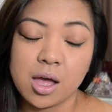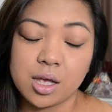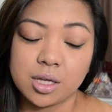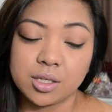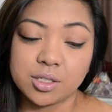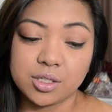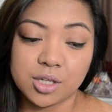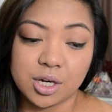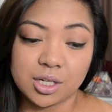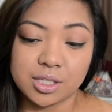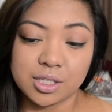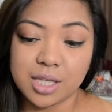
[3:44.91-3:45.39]

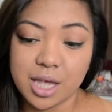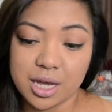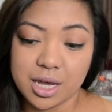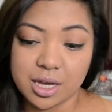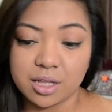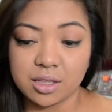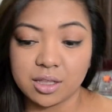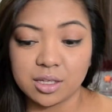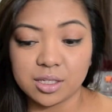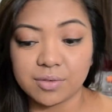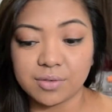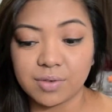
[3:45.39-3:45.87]
starts
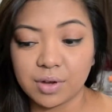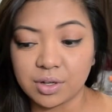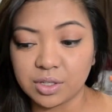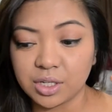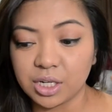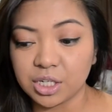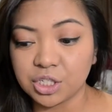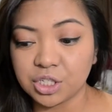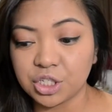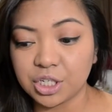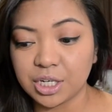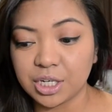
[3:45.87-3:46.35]
liking this
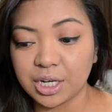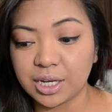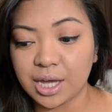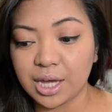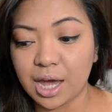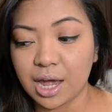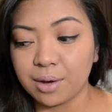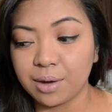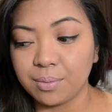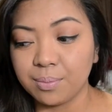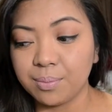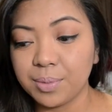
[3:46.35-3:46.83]
foundation
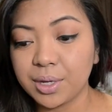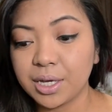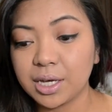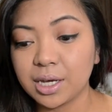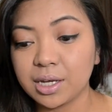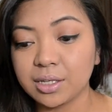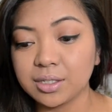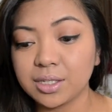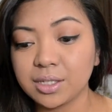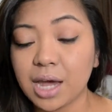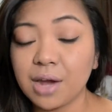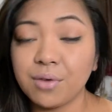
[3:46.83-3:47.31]
again
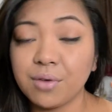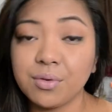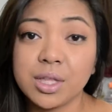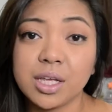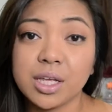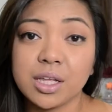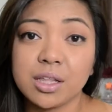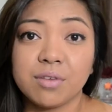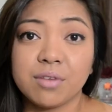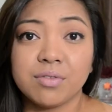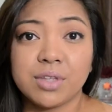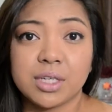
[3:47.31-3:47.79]
because I
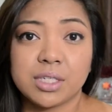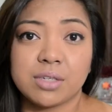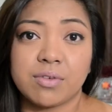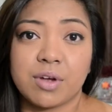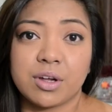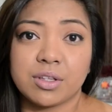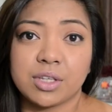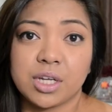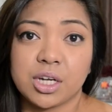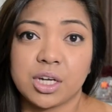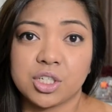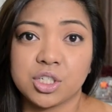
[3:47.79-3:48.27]
really love this
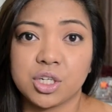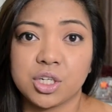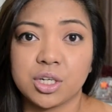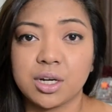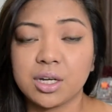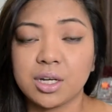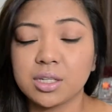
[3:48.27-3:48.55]
foundation.